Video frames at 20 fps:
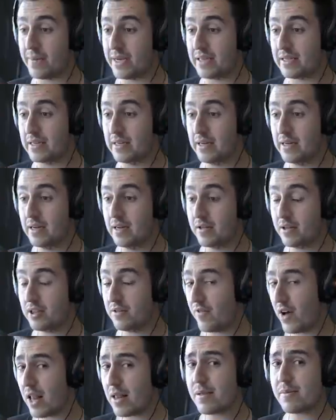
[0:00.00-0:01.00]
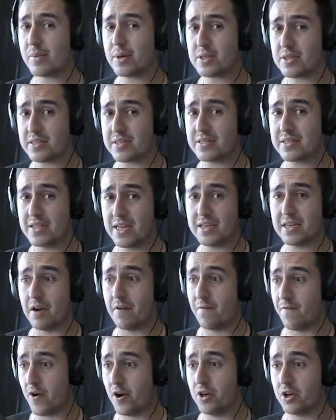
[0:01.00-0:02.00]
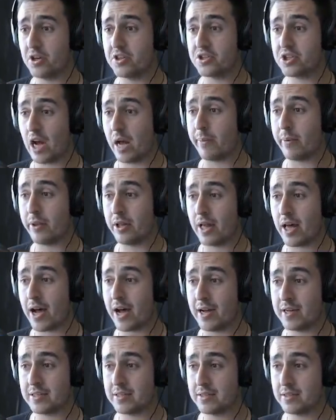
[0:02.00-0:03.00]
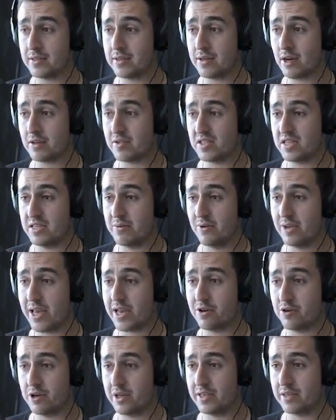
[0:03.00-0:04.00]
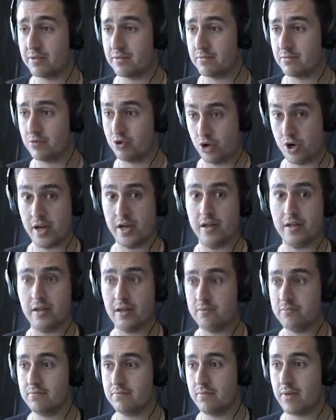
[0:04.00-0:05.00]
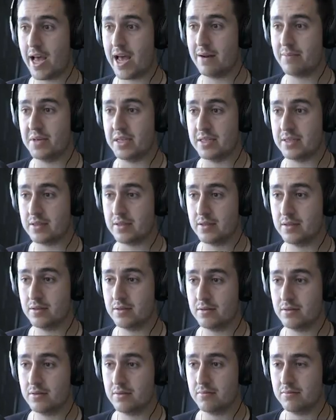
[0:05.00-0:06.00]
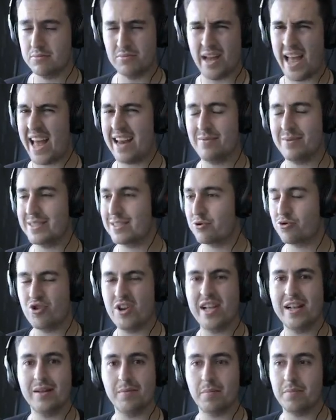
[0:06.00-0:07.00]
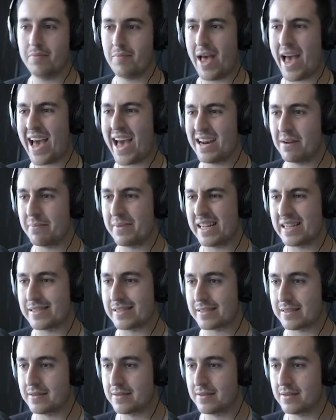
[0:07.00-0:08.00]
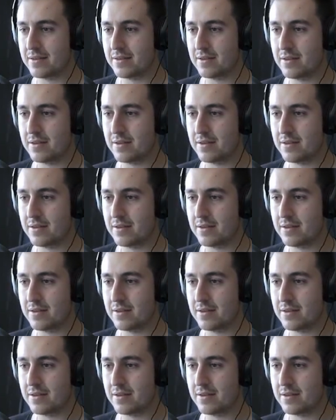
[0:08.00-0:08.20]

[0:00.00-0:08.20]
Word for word: I mean, the developers did a very good job on that, on simulating real enemies. Enemies, real animals.